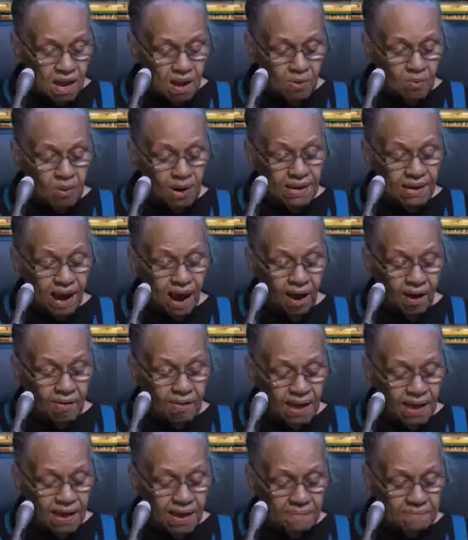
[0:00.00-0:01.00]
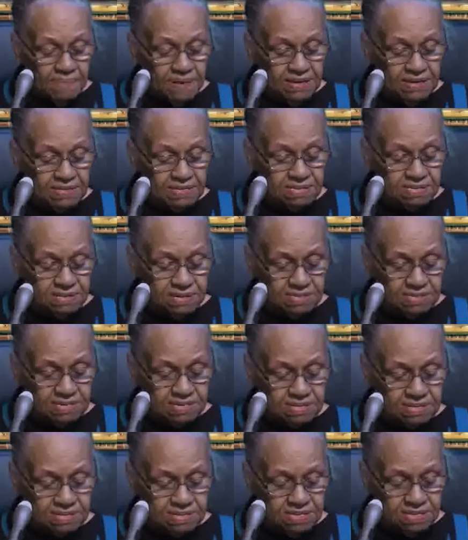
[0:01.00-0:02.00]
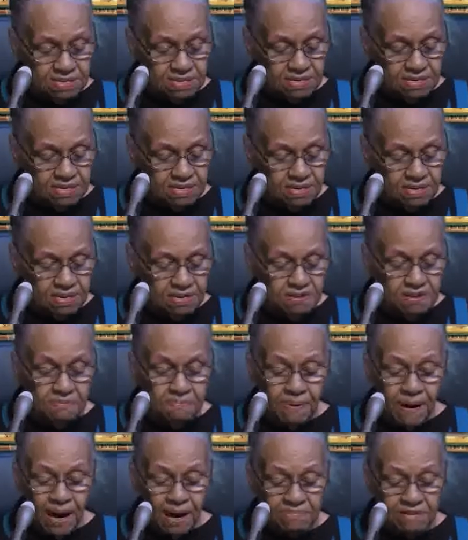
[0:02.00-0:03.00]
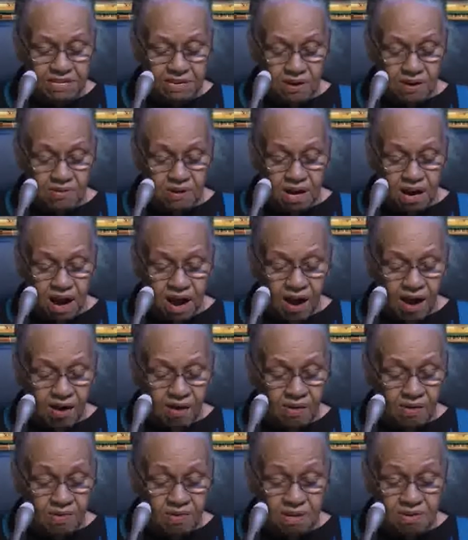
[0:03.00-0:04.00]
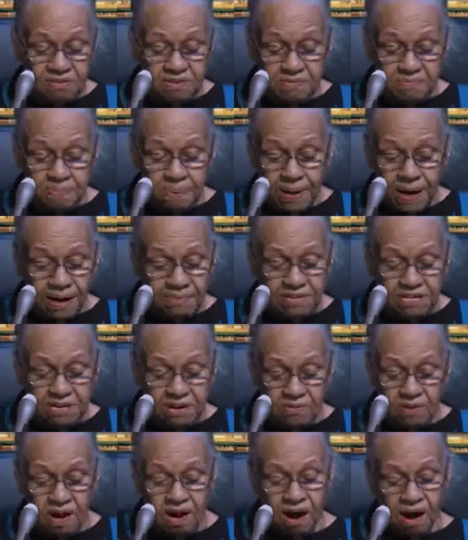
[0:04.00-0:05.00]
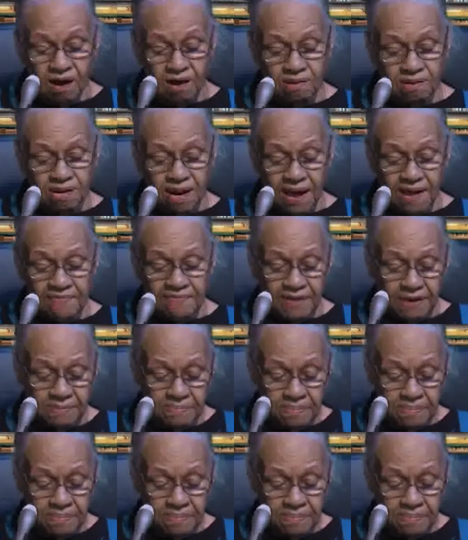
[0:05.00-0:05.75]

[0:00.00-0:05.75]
We all have business. You probably don't call you probably don't call life a